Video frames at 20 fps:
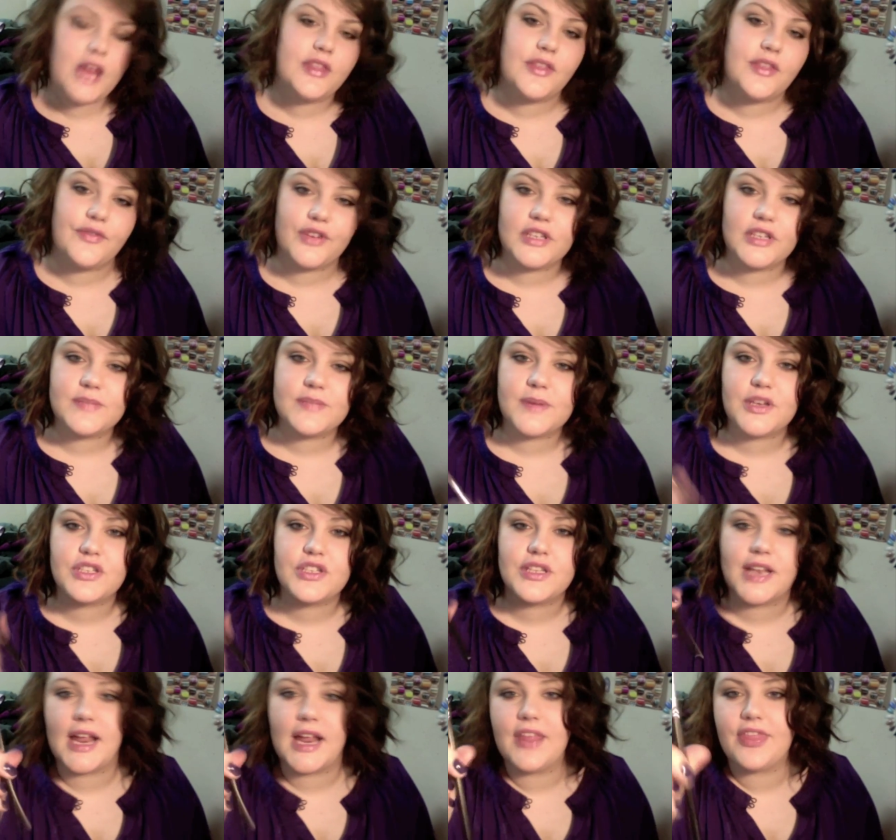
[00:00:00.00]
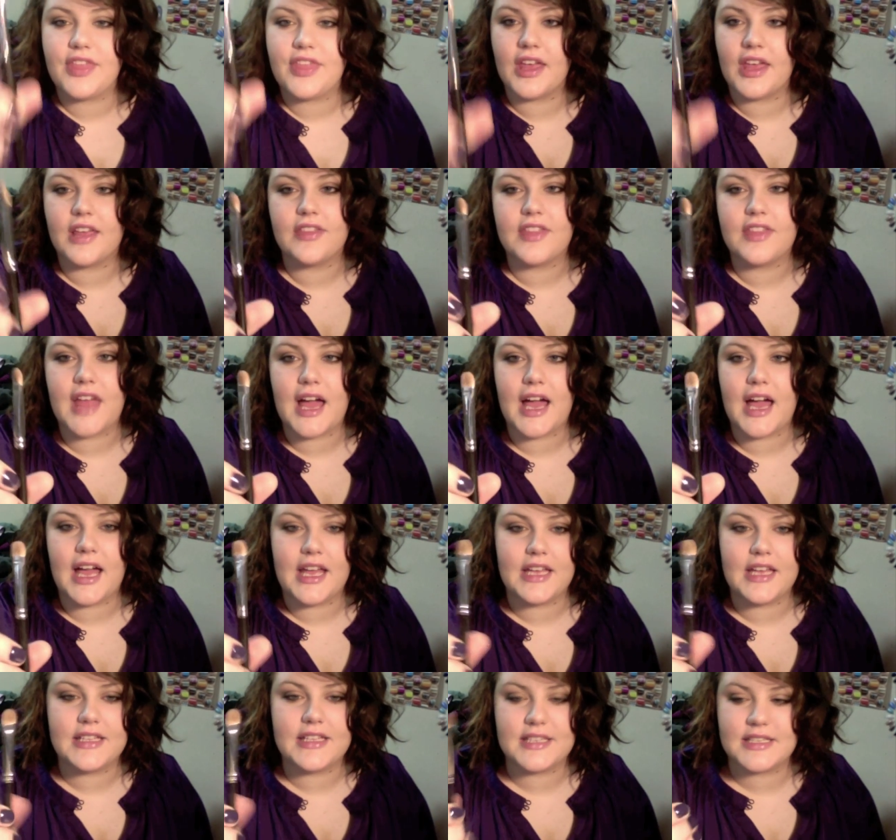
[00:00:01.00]
The first brush that I think
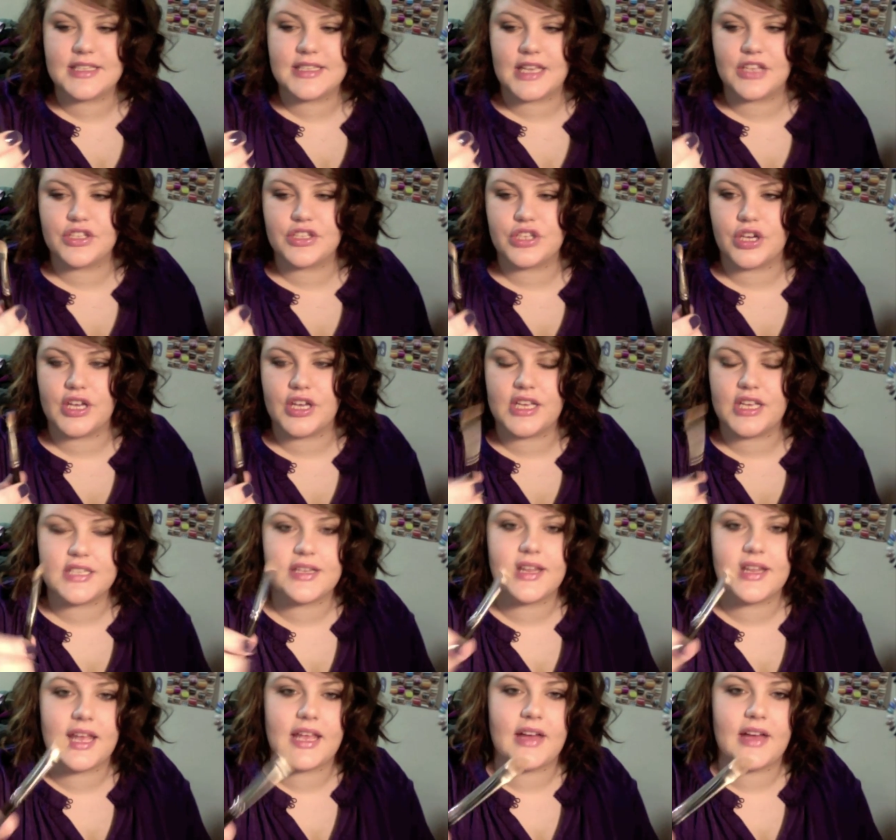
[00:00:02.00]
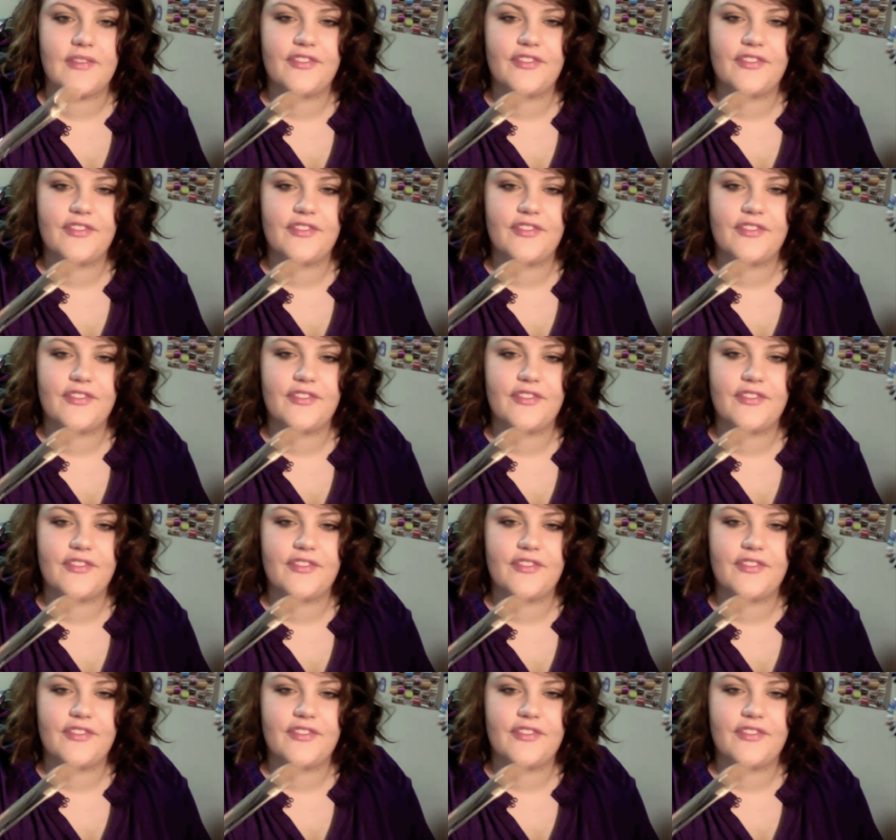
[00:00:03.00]
that is essential is like a